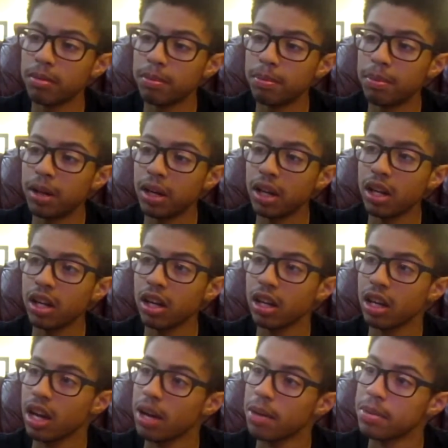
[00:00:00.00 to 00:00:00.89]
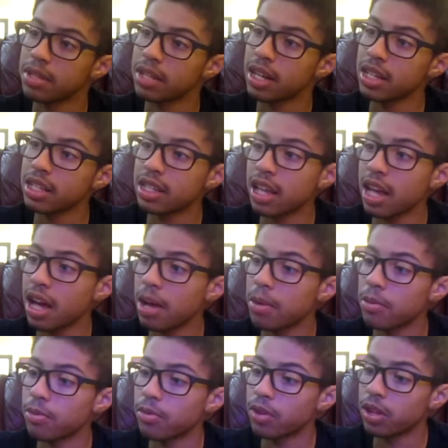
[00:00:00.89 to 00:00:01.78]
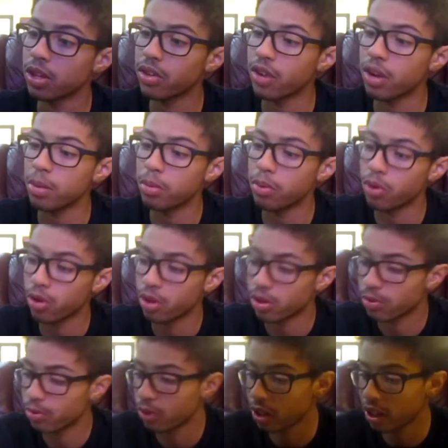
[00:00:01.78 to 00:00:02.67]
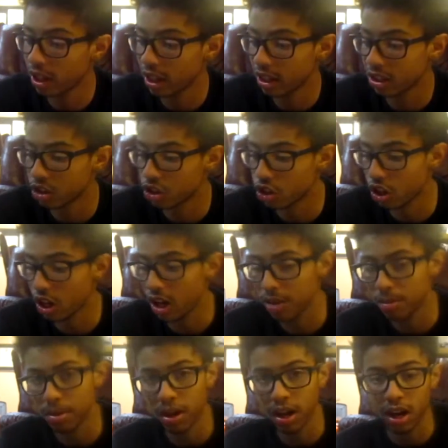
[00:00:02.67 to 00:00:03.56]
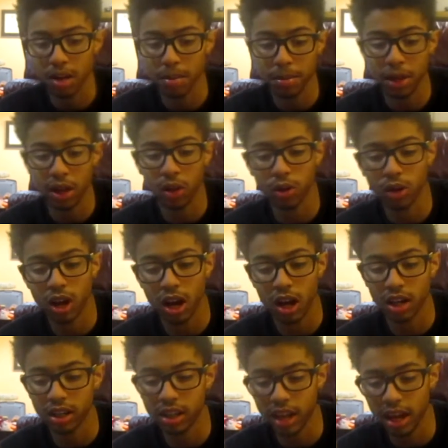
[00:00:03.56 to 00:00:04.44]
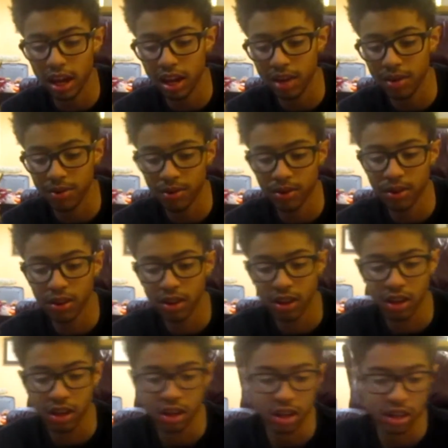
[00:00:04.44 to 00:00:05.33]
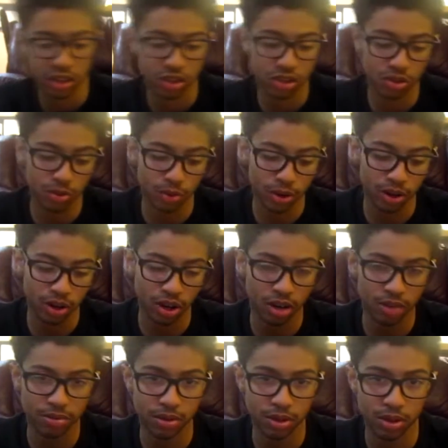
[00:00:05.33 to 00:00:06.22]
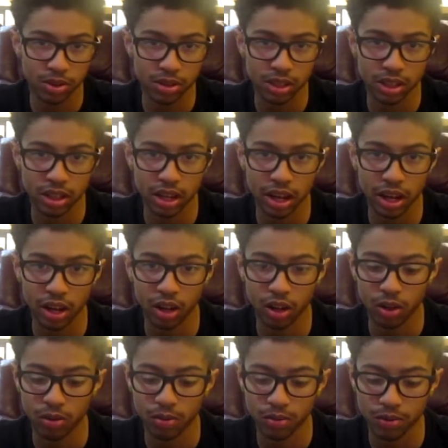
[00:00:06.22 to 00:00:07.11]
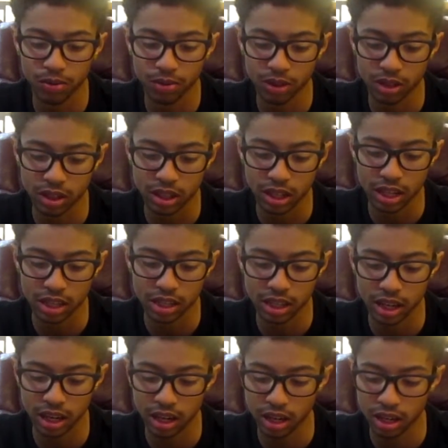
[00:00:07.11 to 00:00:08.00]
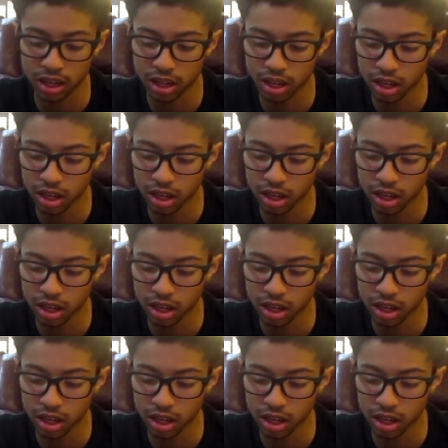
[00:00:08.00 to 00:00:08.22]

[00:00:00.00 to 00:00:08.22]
But yeah, besides that, really great board. Really like the shape. Mellow concave, squared off nose and tail for size 8.